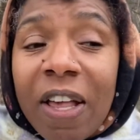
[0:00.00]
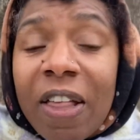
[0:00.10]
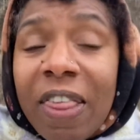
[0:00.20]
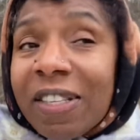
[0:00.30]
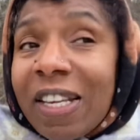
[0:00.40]

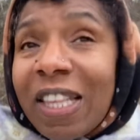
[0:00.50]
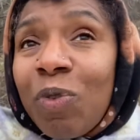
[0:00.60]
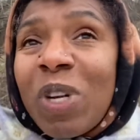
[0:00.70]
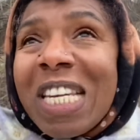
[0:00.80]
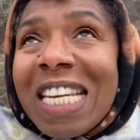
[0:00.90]
Things that they
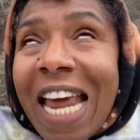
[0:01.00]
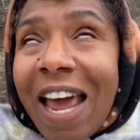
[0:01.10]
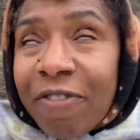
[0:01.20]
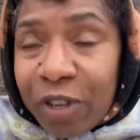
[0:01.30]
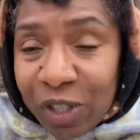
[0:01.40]
would
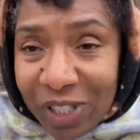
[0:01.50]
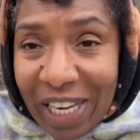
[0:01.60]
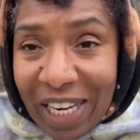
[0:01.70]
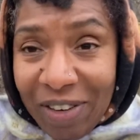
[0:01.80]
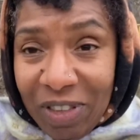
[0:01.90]
never
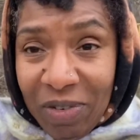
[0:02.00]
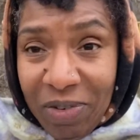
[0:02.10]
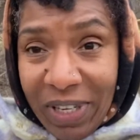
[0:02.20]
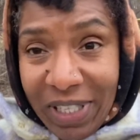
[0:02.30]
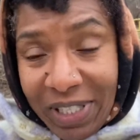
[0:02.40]
say if they were
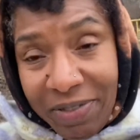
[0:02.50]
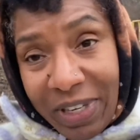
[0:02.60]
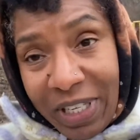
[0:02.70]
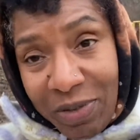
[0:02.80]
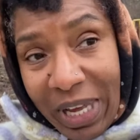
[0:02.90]
face to
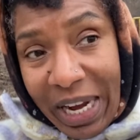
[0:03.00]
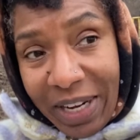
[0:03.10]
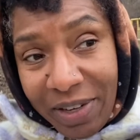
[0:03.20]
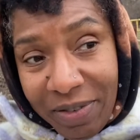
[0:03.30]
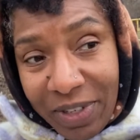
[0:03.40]
face with that
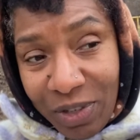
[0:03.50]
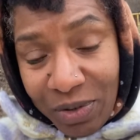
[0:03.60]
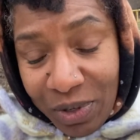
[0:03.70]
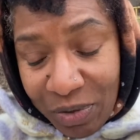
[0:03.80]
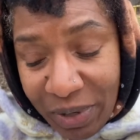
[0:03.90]

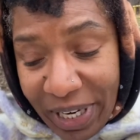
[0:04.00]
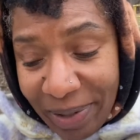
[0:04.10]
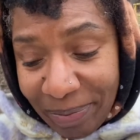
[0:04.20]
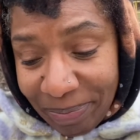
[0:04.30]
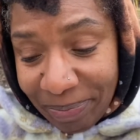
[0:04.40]
individual,
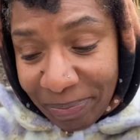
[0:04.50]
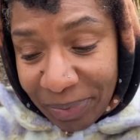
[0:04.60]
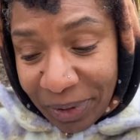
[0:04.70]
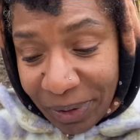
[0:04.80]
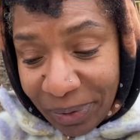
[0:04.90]
right?
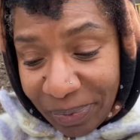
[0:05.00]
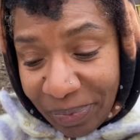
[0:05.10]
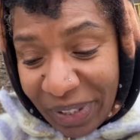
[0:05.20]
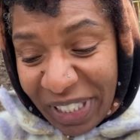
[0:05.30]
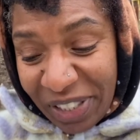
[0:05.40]
So
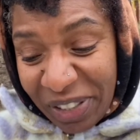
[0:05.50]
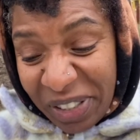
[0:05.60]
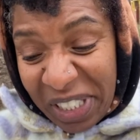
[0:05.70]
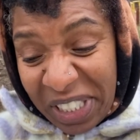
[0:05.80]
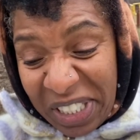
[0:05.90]
the
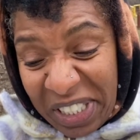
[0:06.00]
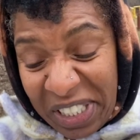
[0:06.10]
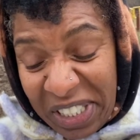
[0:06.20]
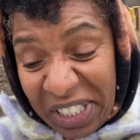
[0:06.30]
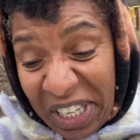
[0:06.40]
internet is a
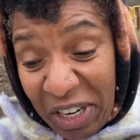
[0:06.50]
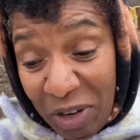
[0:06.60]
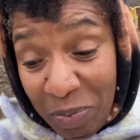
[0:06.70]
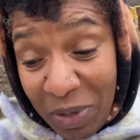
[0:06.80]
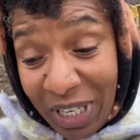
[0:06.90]

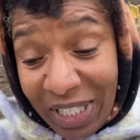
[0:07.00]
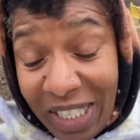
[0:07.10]
scary place.